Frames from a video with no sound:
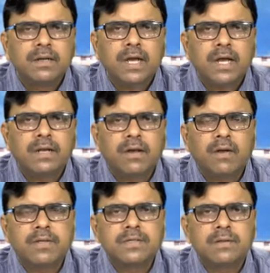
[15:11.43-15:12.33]
And
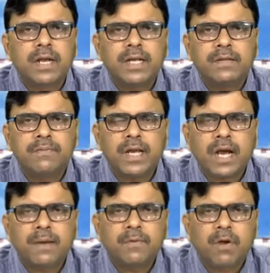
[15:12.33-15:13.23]
also, like we
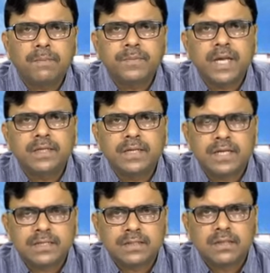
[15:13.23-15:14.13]
have Rob
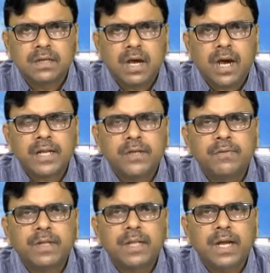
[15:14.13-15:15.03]
Jenkins
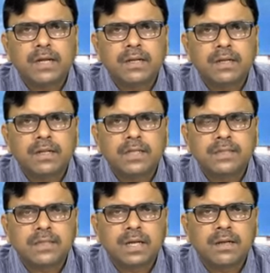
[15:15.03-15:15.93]
arguing that
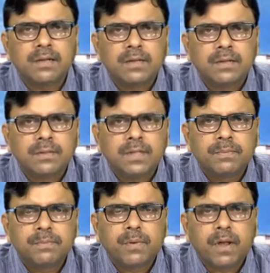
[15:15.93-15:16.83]
this uh, the
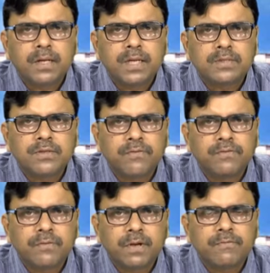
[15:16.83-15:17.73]
politics of
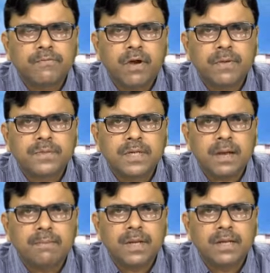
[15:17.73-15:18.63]
reforms
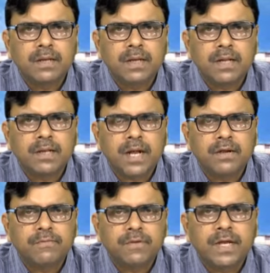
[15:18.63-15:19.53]
have been a kind
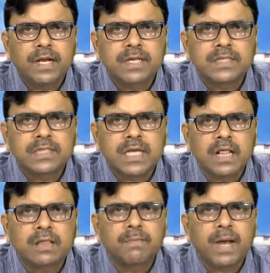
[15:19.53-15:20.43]
of in a
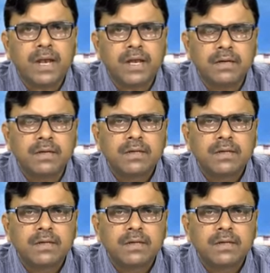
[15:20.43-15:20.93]
stealth manner,